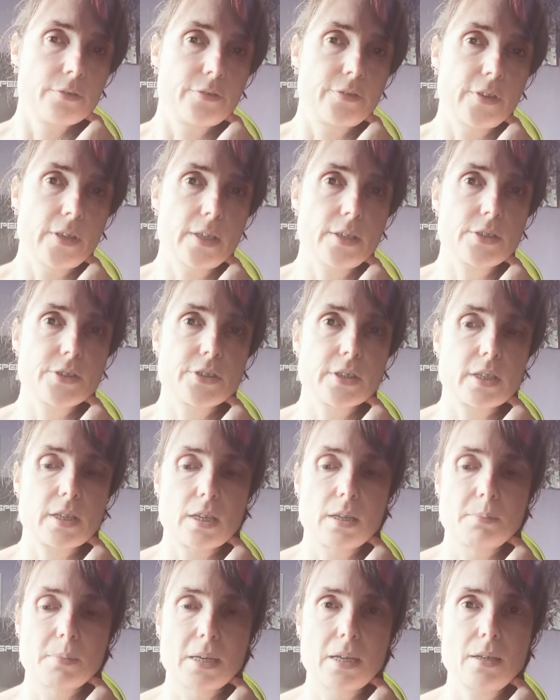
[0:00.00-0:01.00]
Fears that
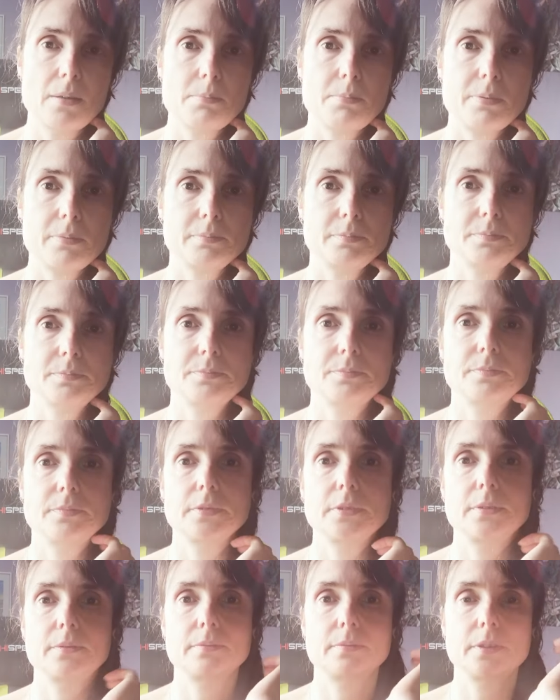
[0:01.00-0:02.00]
come up,
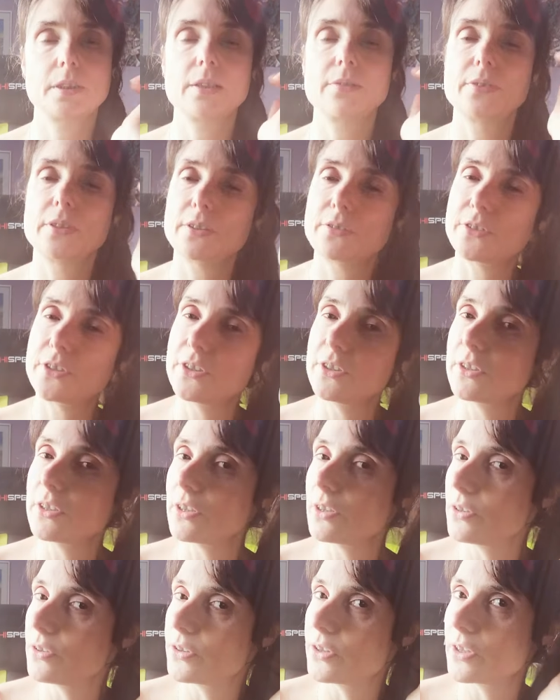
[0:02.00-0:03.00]
even if you
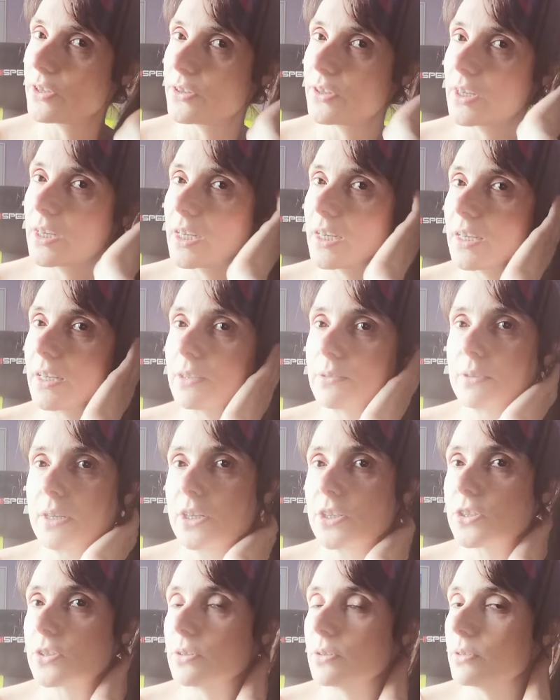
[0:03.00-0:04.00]
know that they're
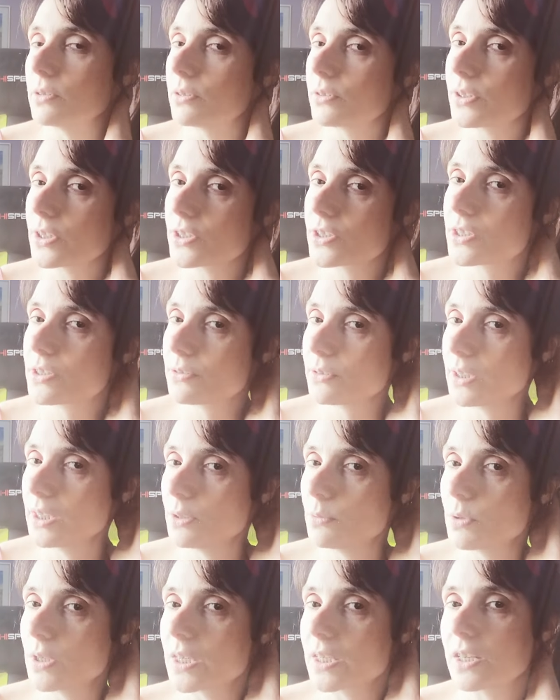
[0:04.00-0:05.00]
irrational, they still
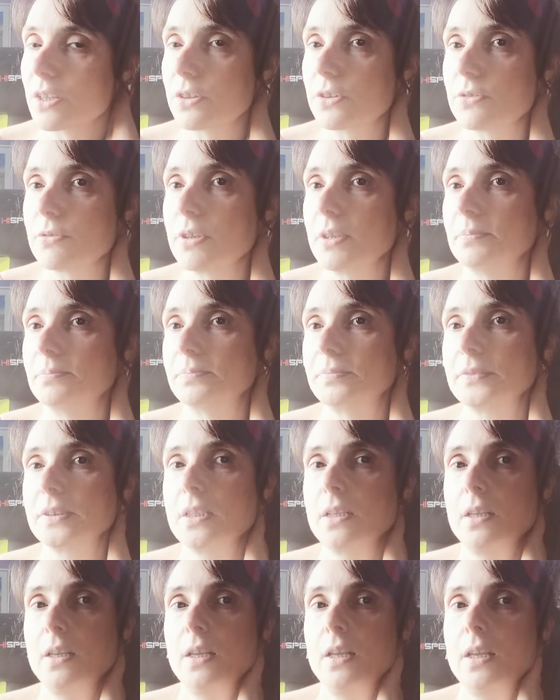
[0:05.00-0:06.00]
need working through.
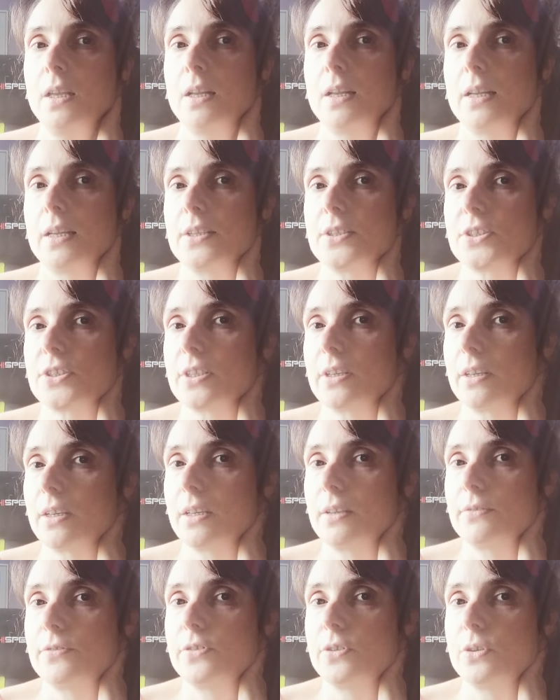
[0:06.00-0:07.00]
It's
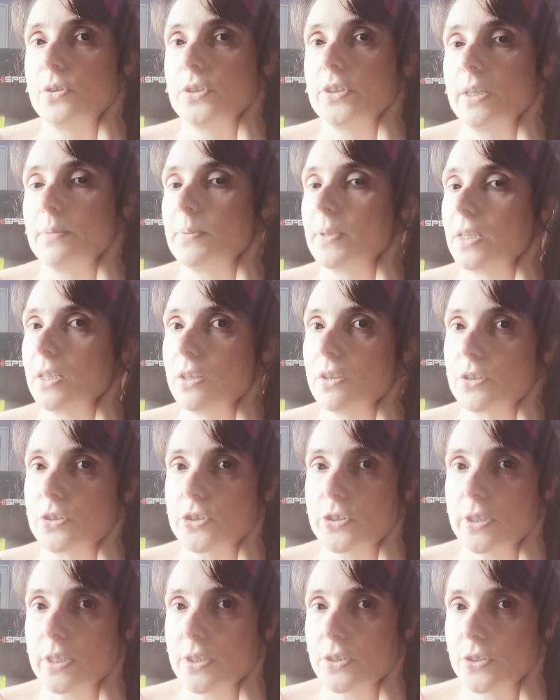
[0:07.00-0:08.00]
time for deepening your
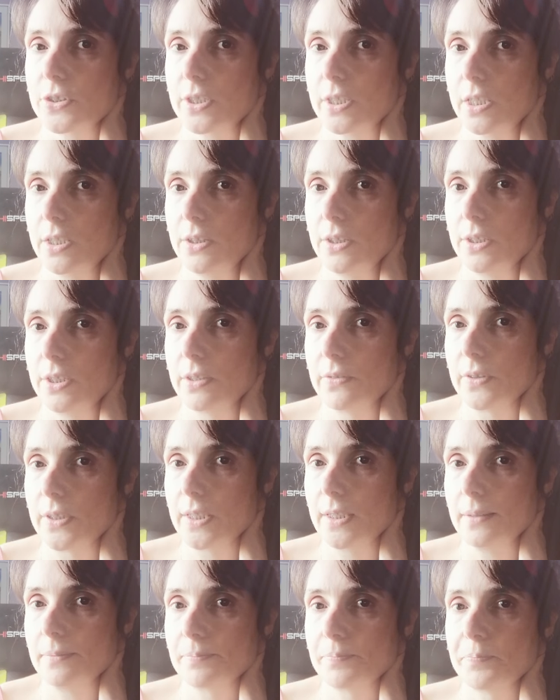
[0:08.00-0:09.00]
trust in the
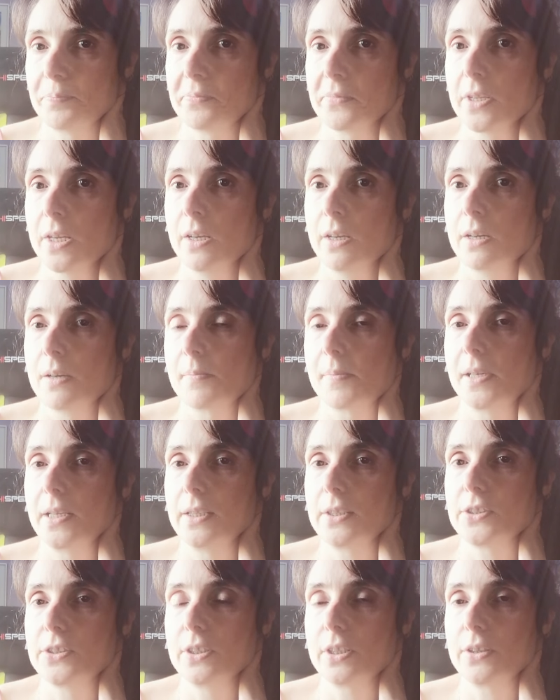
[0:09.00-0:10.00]
divine.
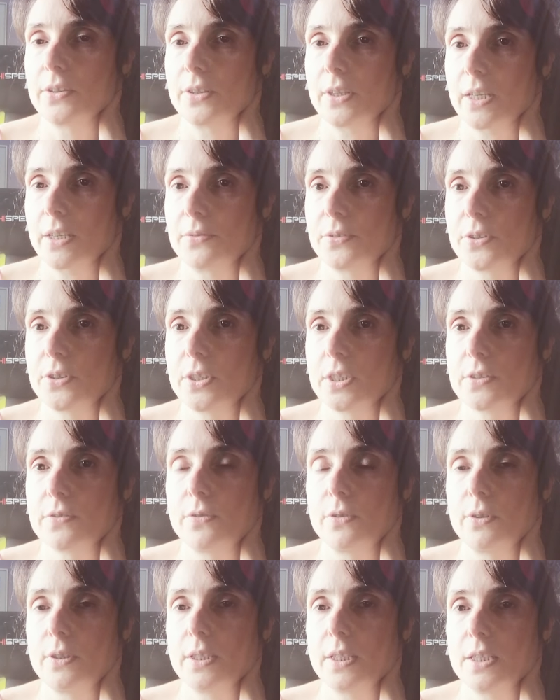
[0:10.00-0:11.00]
Please know that everything's
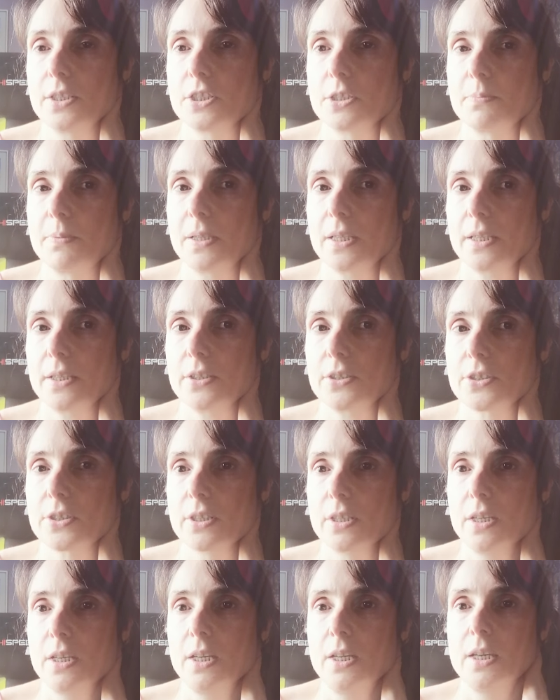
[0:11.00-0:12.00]
falling into
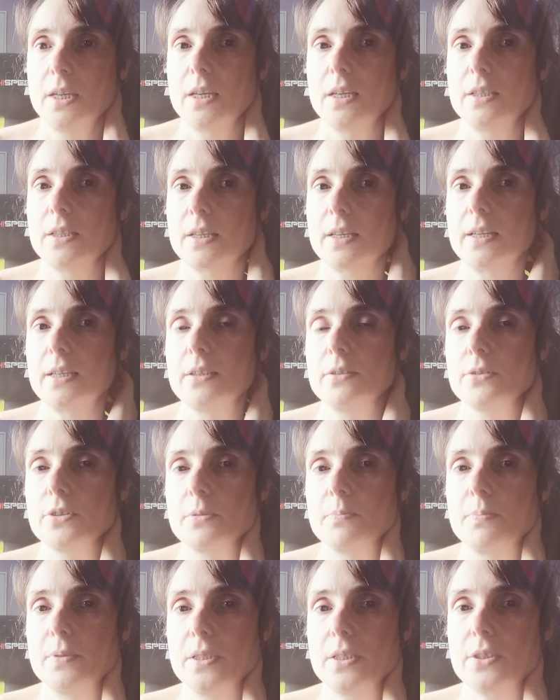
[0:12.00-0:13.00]
place. Inhale
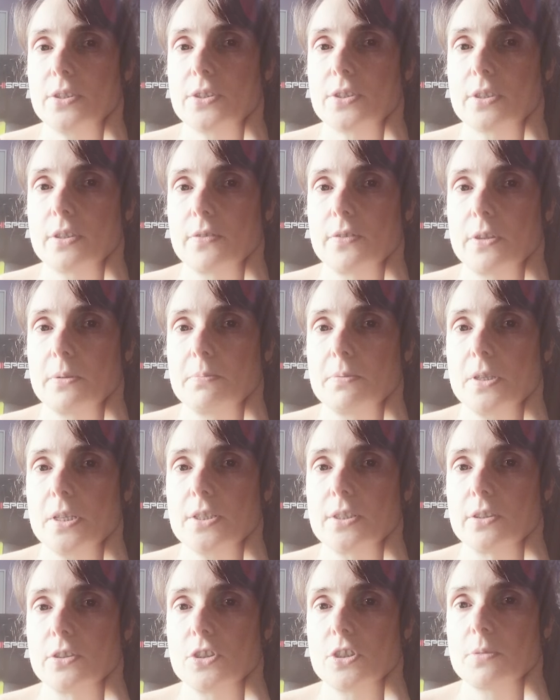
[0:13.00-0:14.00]
the bliss of the
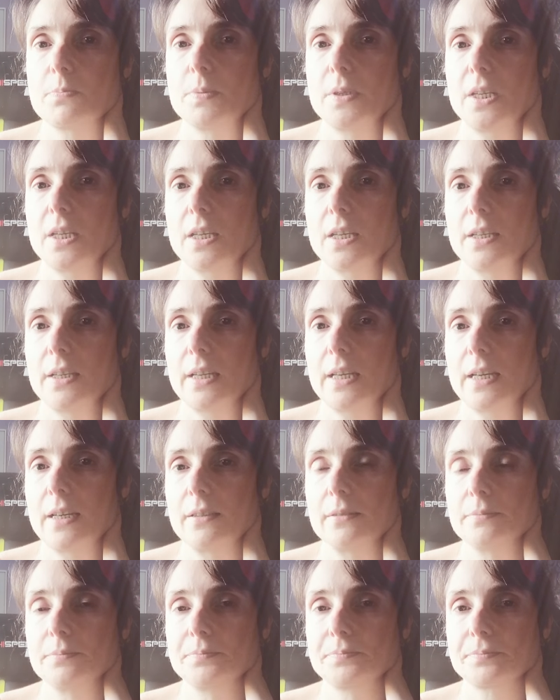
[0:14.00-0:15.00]
present. Just be here
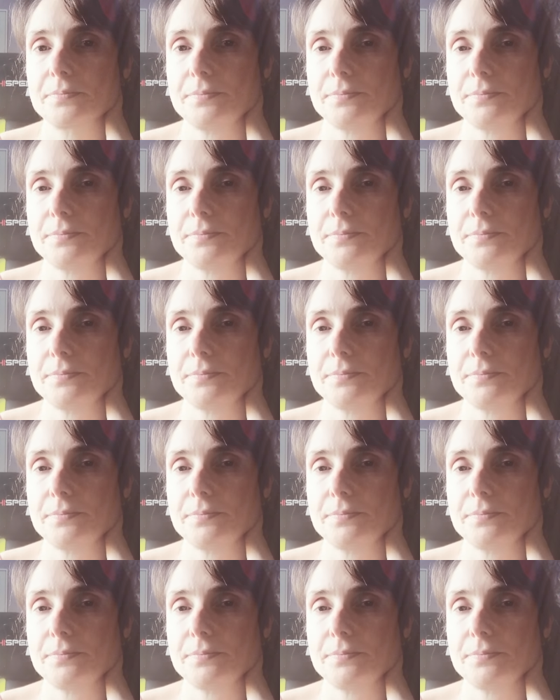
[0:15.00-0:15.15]
now.